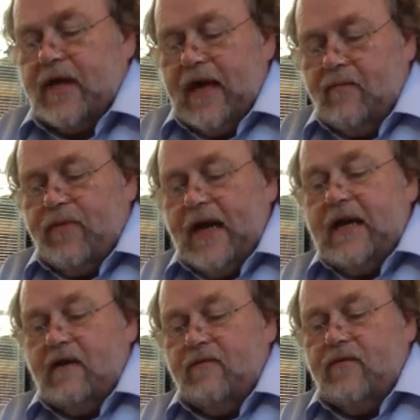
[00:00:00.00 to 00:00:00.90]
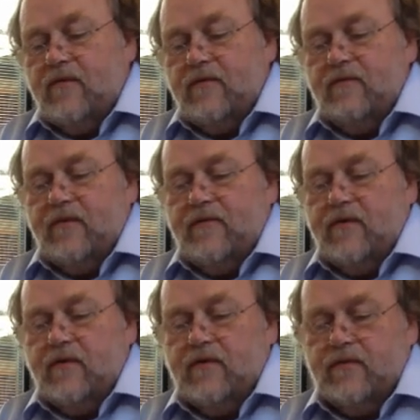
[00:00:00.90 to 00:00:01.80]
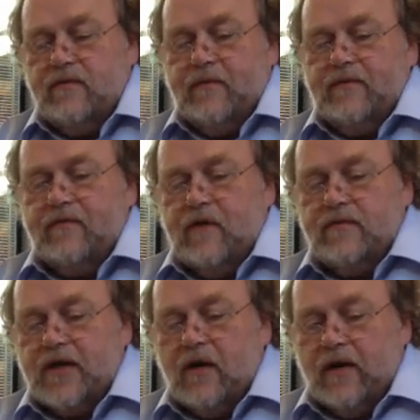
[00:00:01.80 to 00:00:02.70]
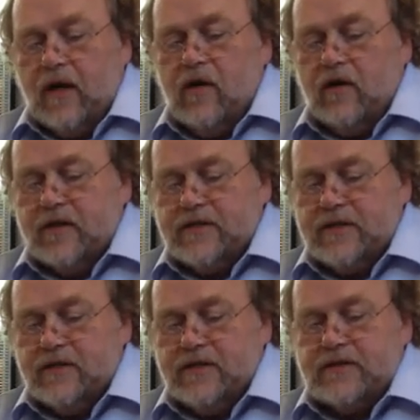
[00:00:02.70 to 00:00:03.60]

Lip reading: campaign for the women's vote going on, and so